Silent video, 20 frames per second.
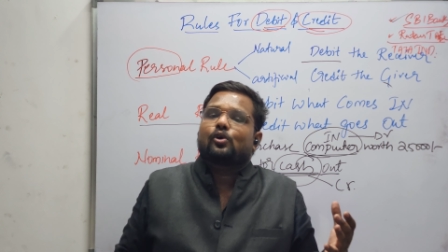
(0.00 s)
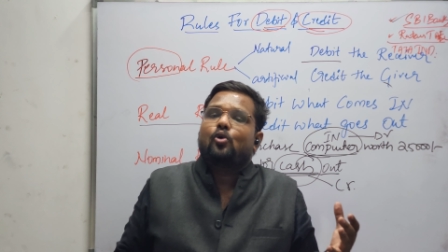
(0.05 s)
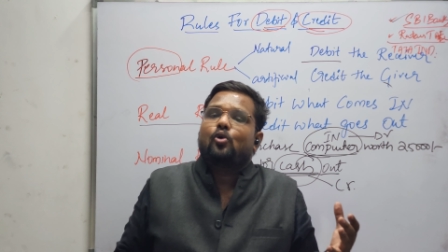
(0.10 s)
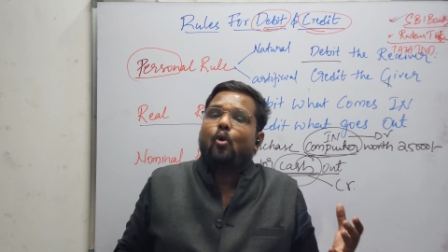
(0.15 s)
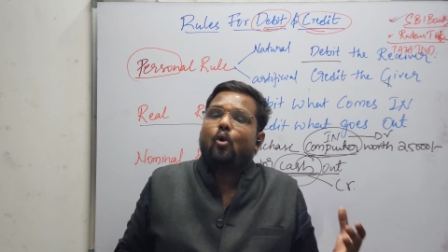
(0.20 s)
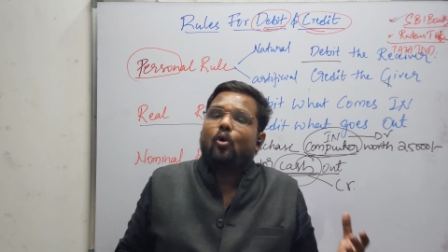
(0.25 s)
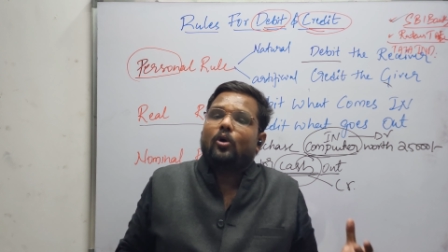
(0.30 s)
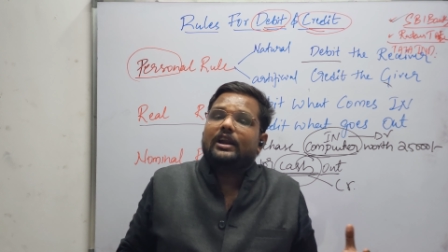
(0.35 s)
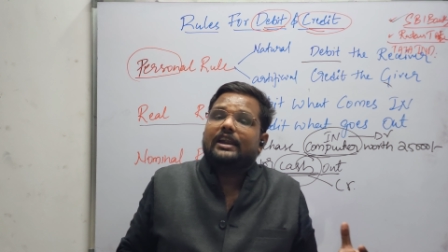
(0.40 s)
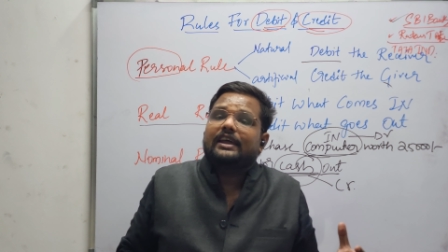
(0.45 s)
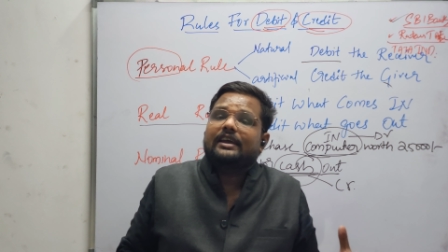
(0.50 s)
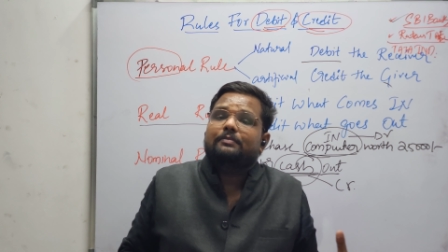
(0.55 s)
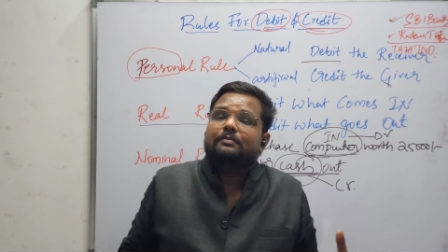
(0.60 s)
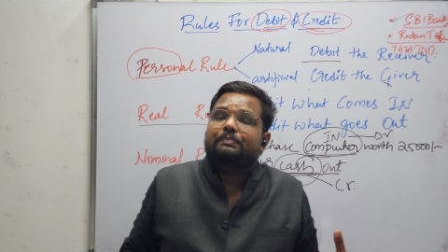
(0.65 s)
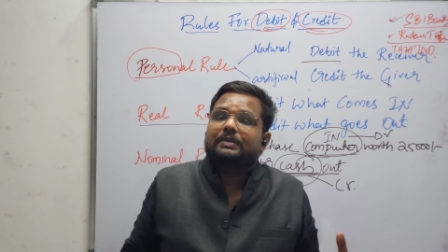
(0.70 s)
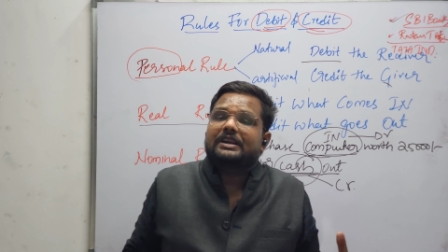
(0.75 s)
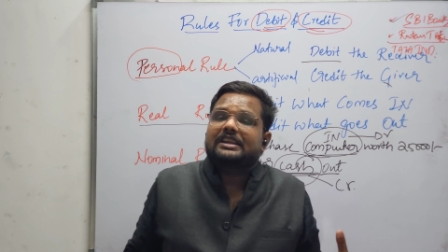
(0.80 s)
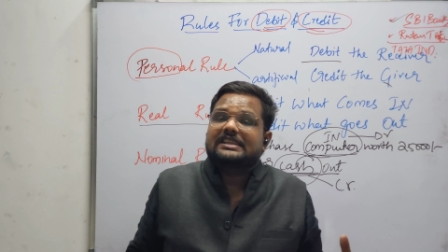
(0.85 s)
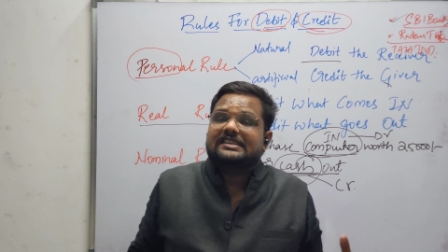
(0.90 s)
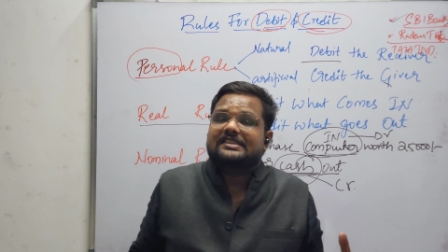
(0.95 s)

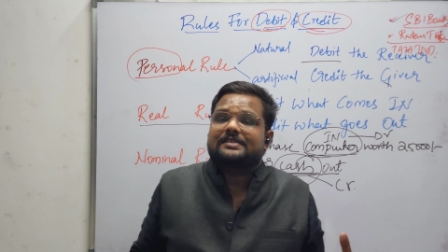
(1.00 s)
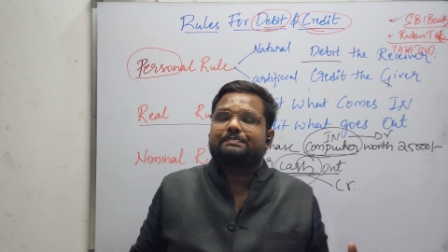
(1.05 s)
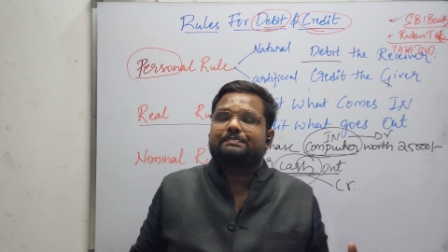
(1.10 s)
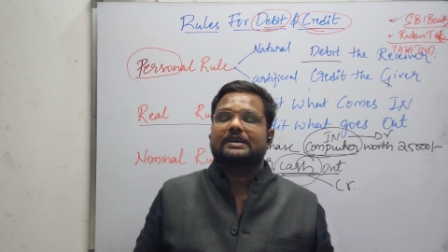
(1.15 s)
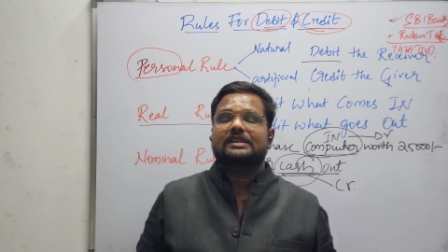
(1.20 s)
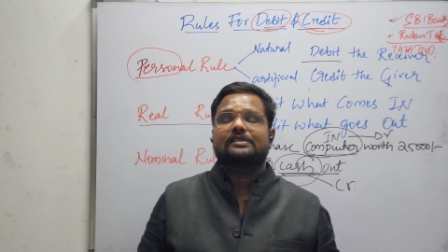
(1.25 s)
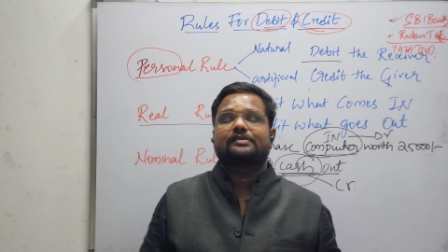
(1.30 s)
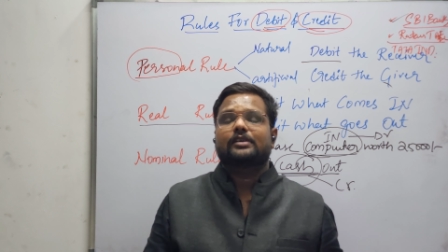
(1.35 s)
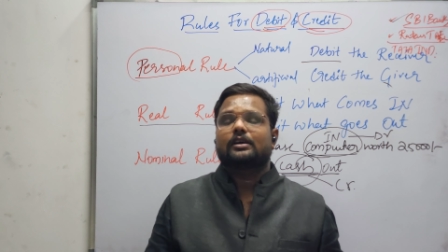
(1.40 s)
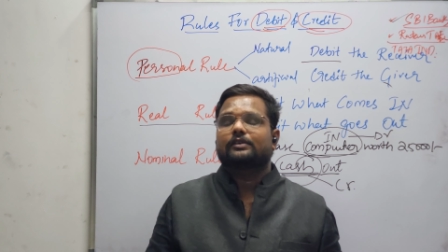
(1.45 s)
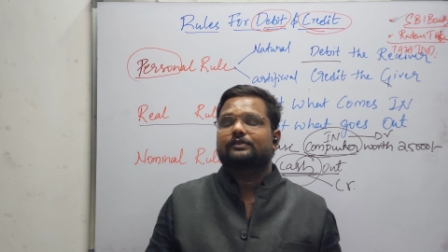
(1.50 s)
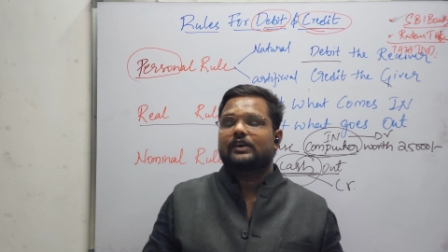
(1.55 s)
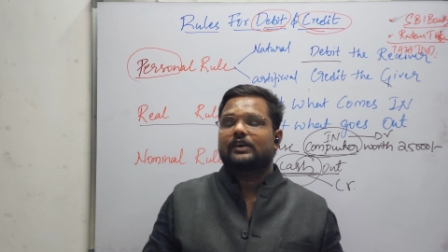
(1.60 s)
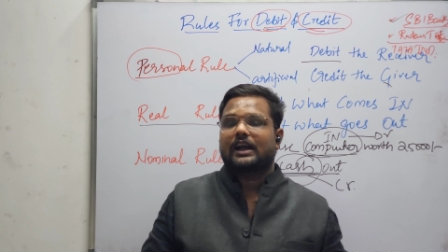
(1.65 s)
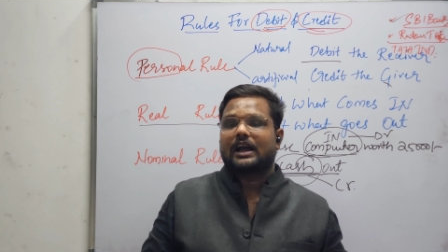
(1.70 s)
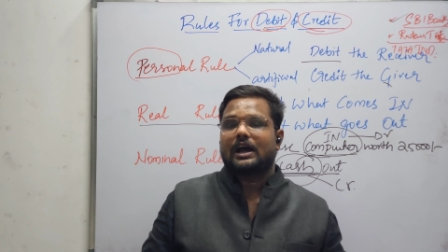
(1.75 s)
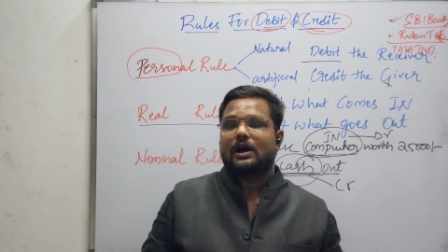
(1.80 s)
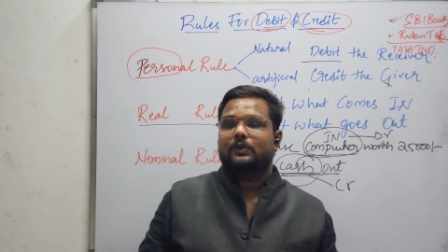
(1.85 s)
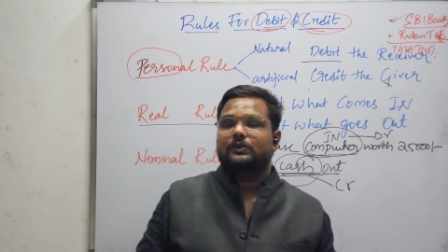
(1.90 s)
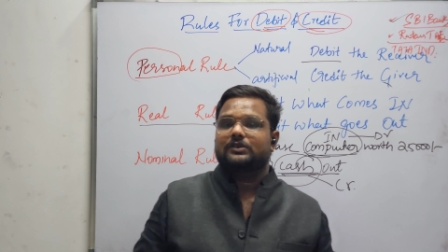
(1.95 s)
golden principles of
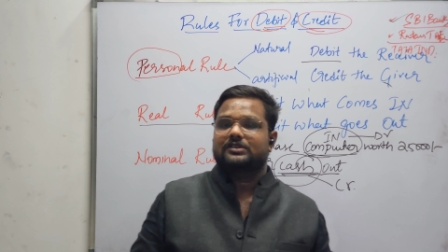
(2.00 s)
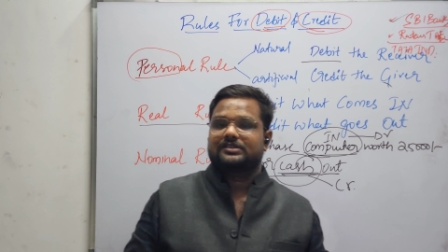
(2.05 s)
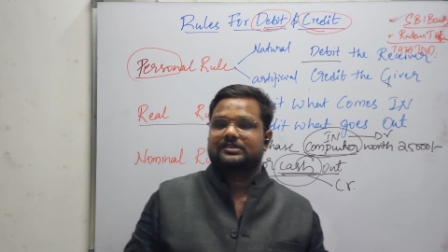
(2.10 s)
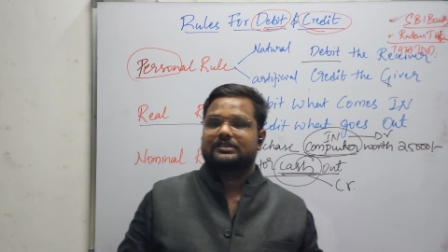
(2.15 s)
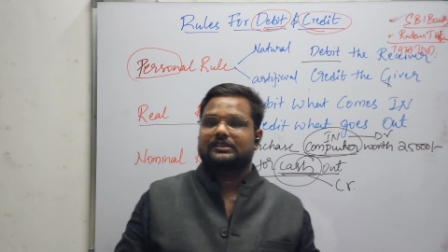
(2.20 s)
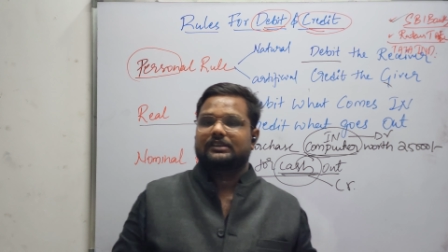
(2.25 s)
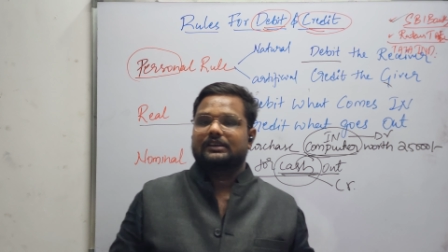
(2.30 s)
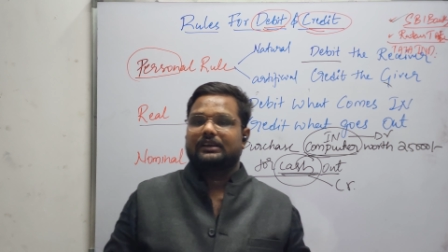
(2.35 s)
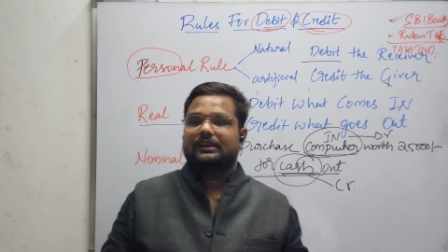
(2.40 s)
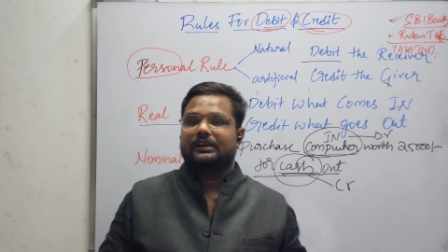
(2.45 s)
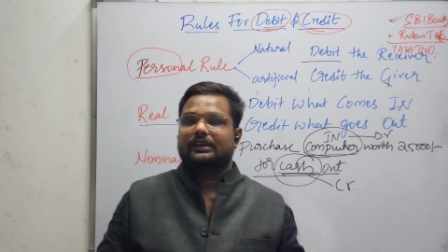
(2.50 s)
accounts.